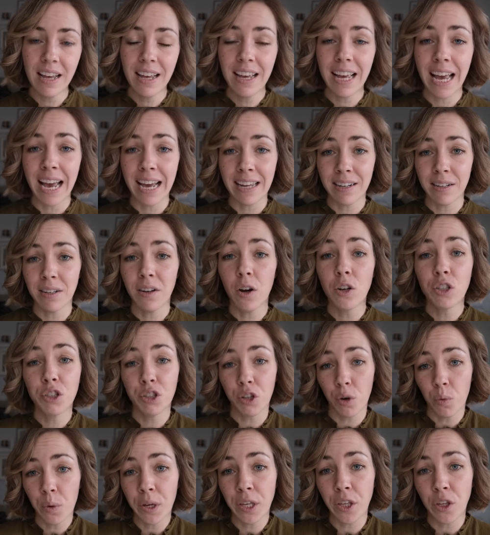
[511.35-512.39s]
and
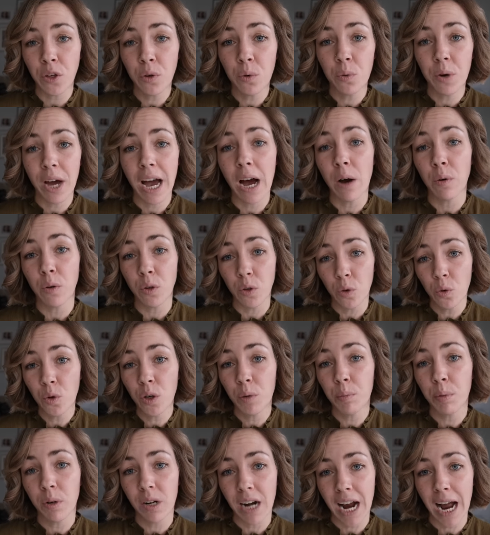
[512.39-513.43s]
showing you how you could
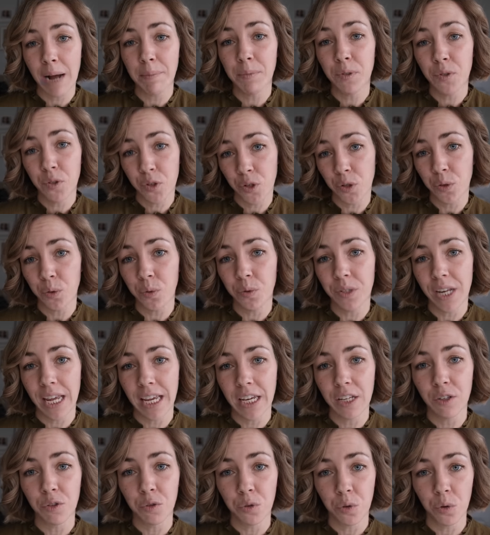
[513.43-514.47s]
perhaps too take
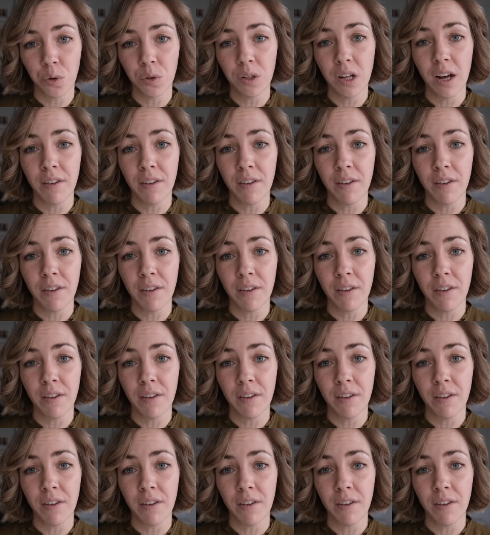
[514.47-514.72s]
control